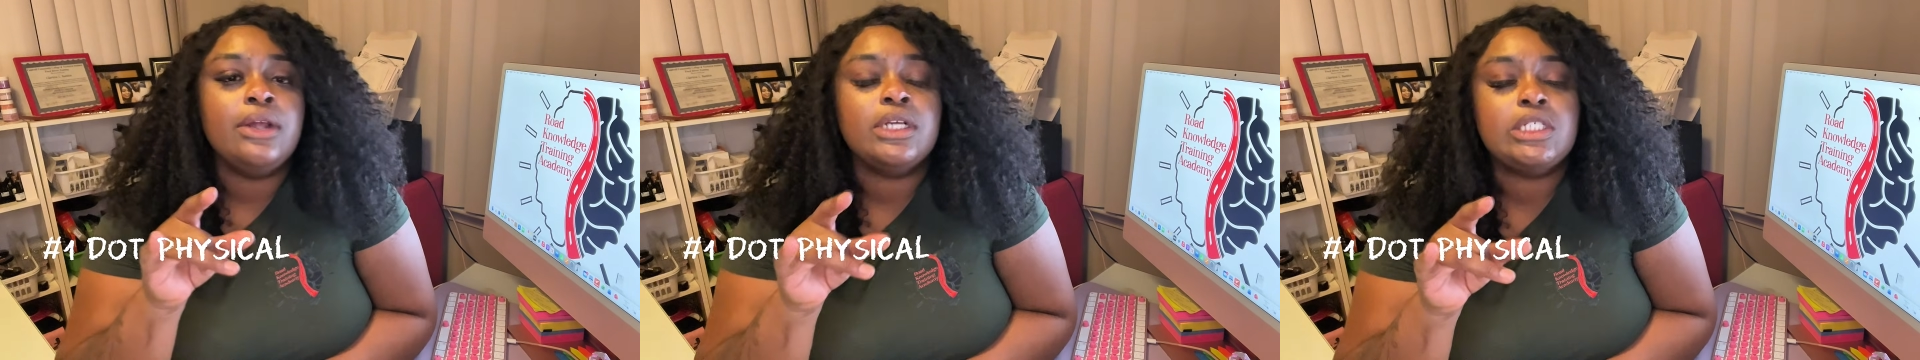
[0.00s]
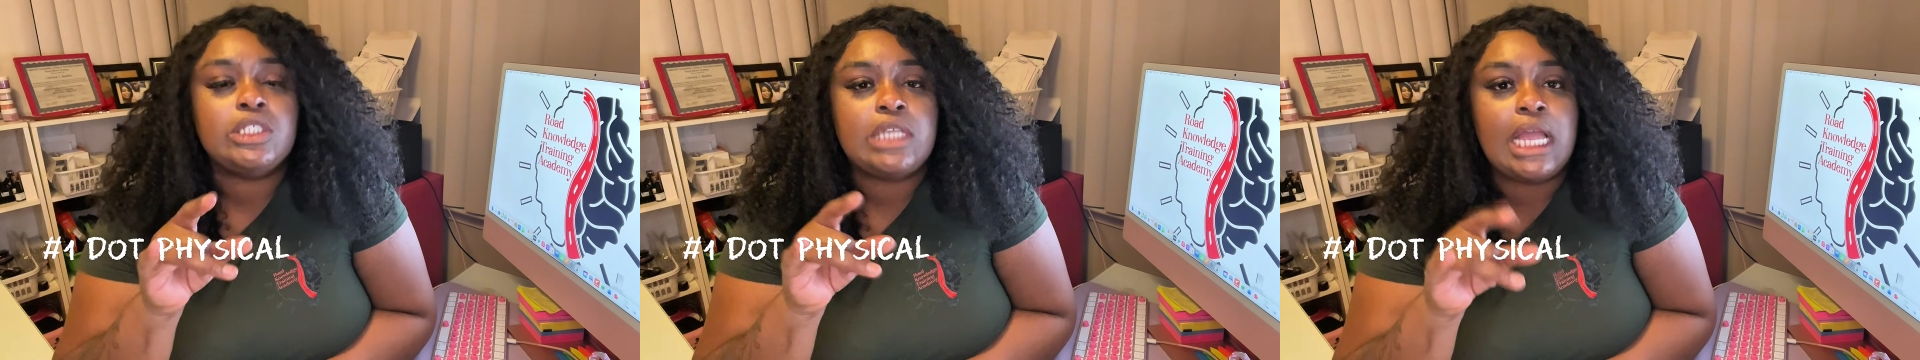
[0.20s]

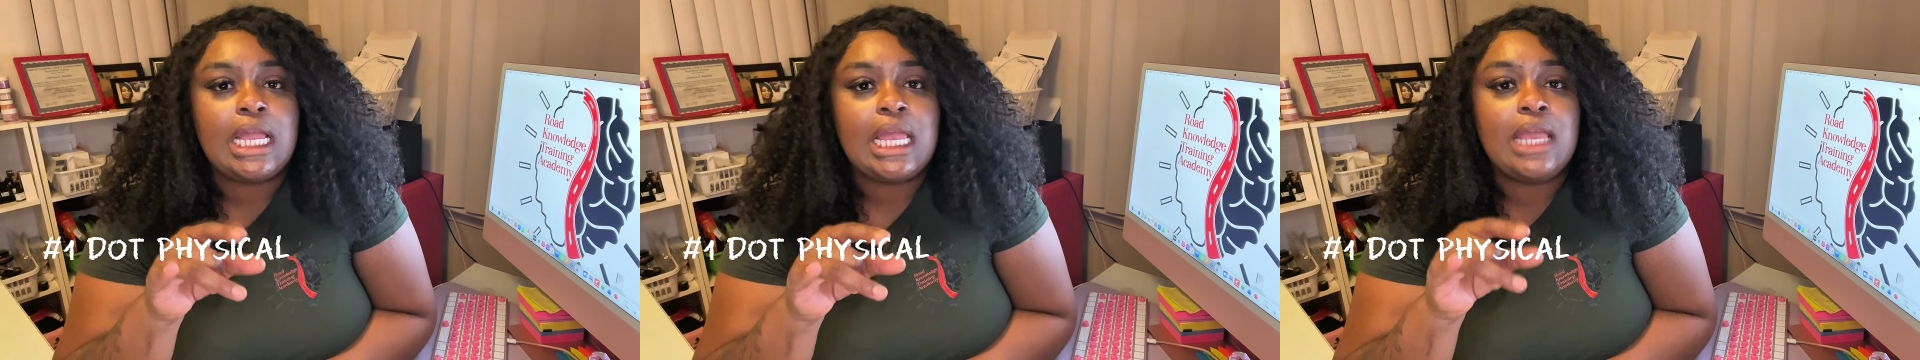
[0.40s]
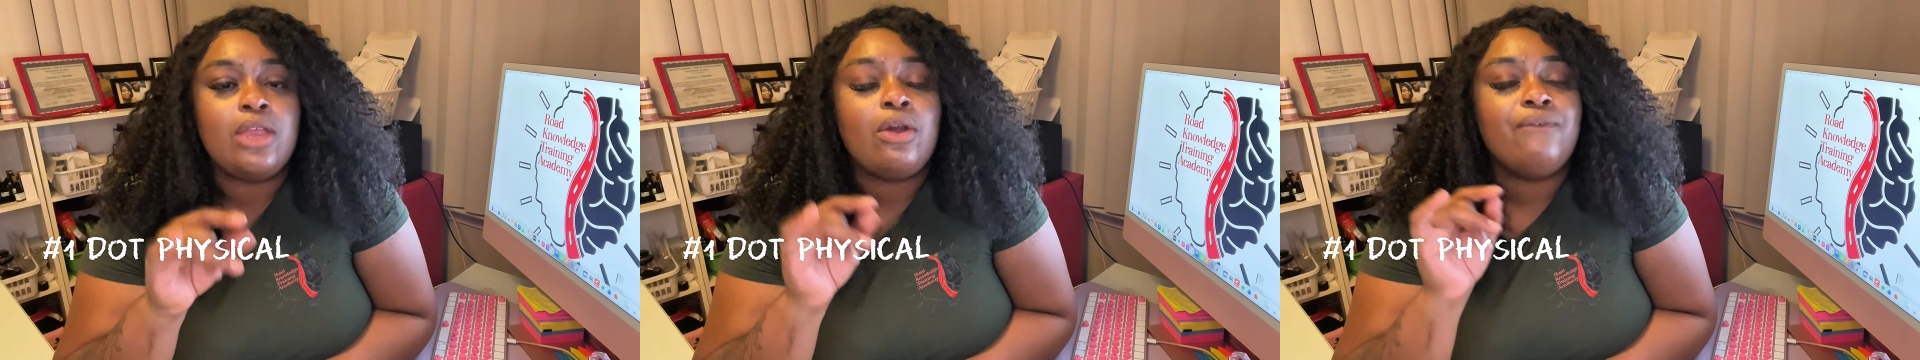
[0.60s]
is
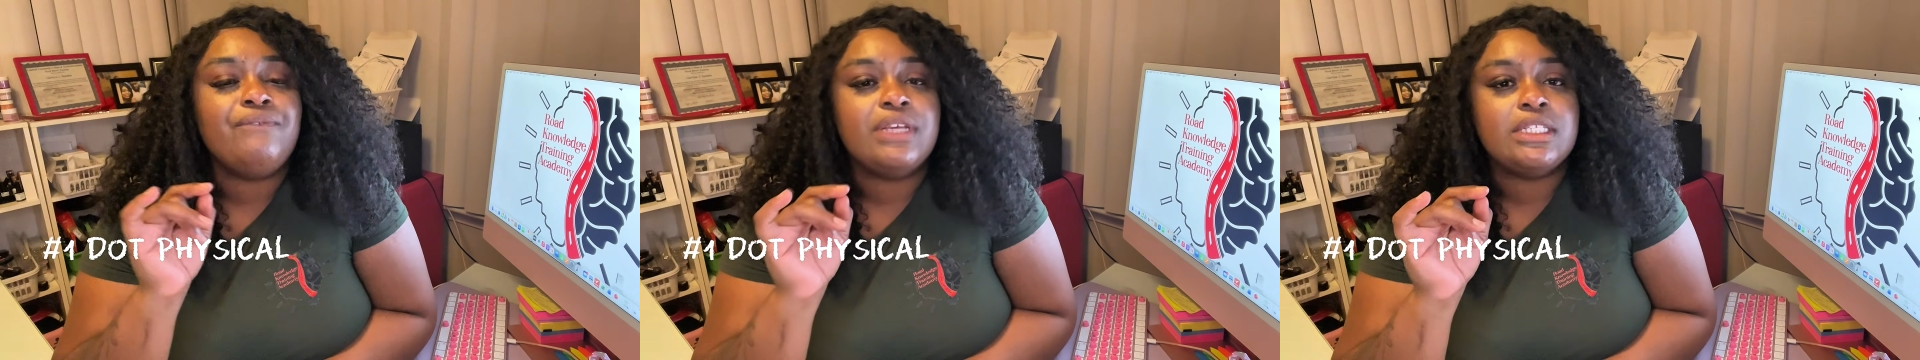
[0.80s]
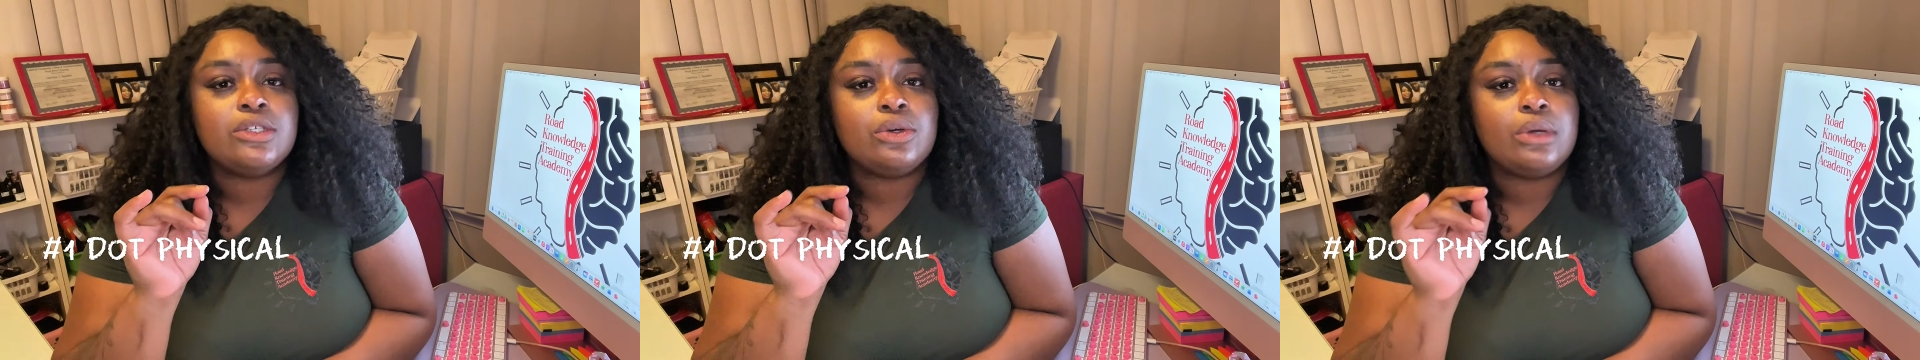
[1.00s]
checking your
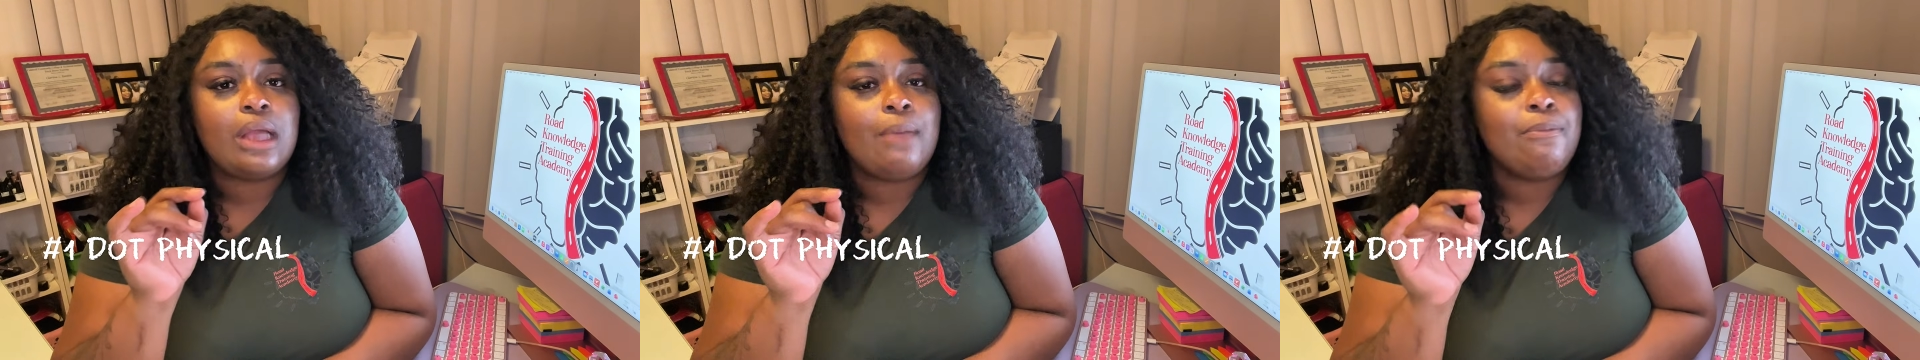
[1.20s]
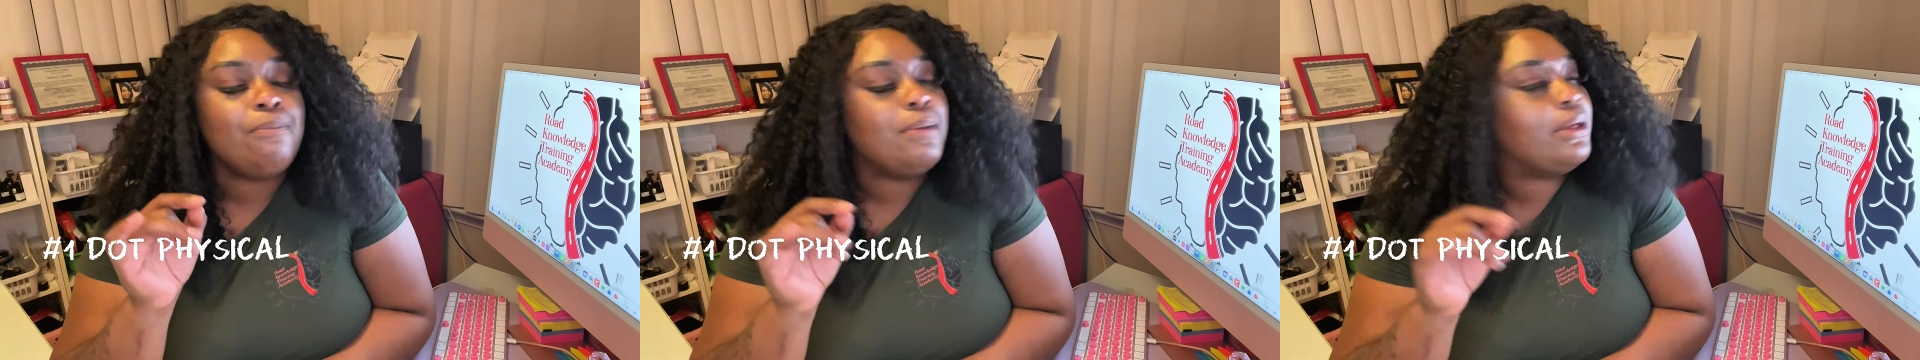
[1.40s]
physical
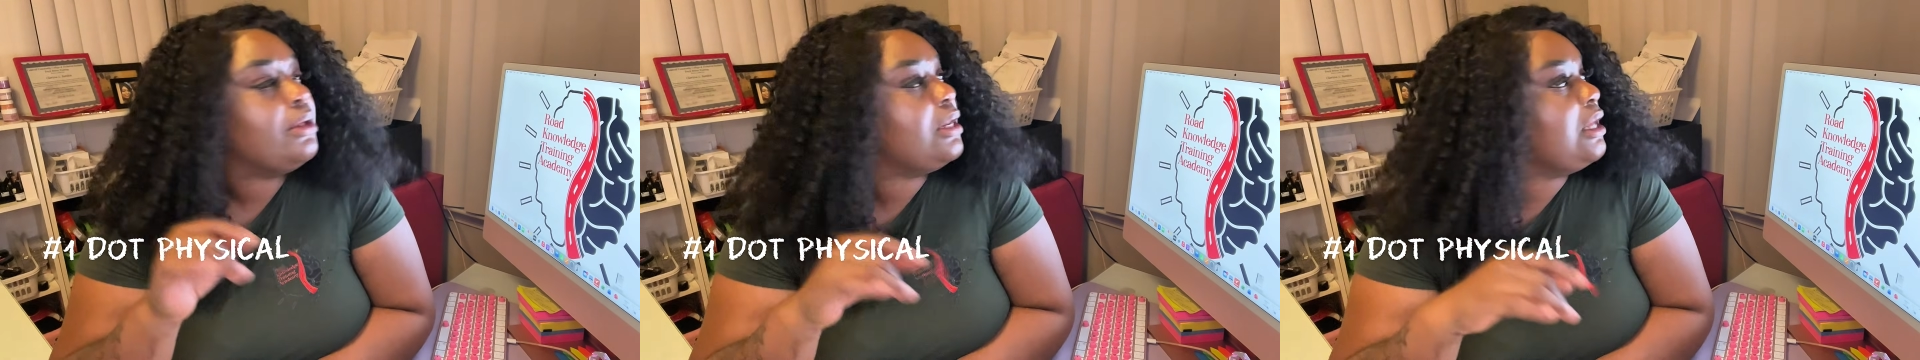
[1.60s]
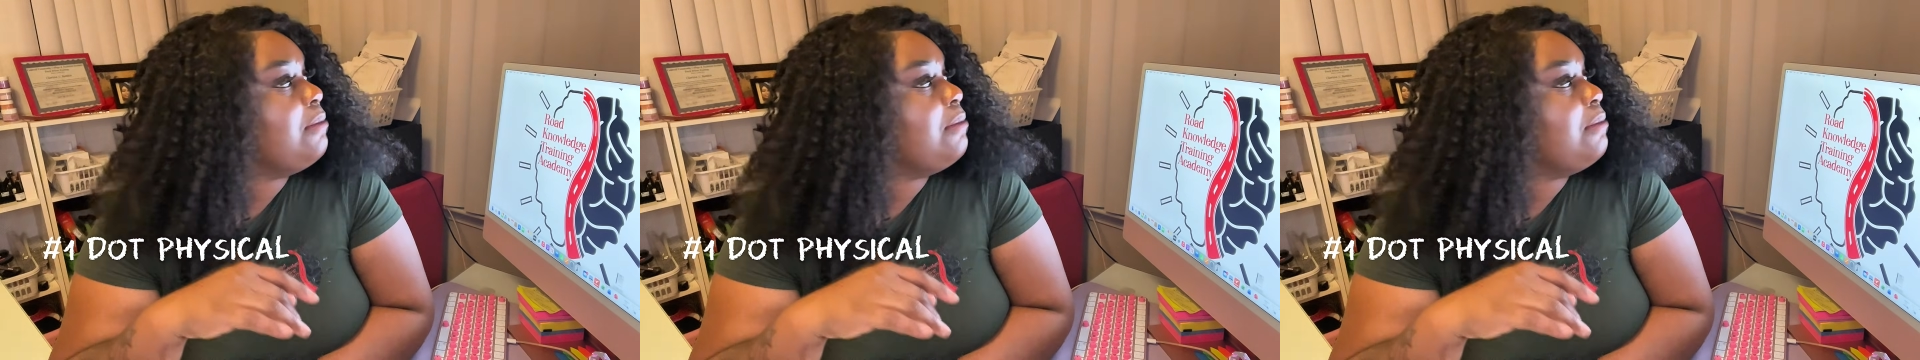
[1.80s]
capability